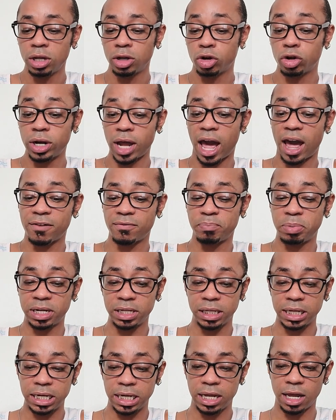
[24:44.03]
could have
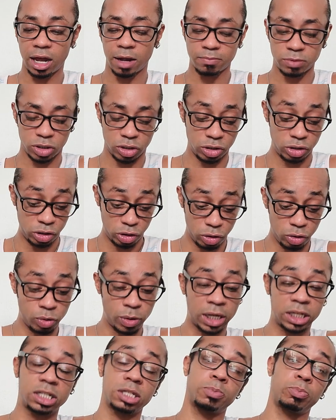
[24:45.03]
been leading up to
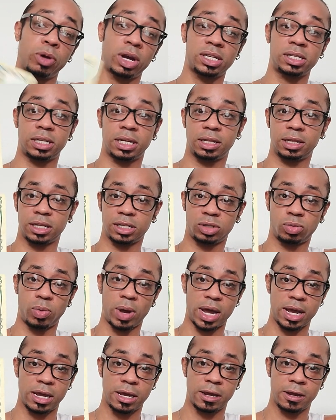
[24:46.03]
you expressing this
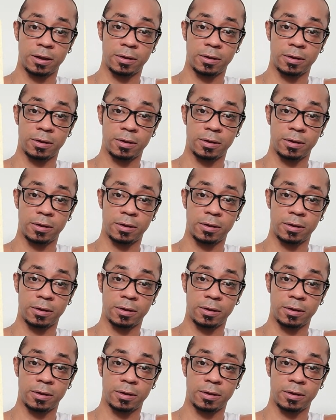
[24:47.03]
way.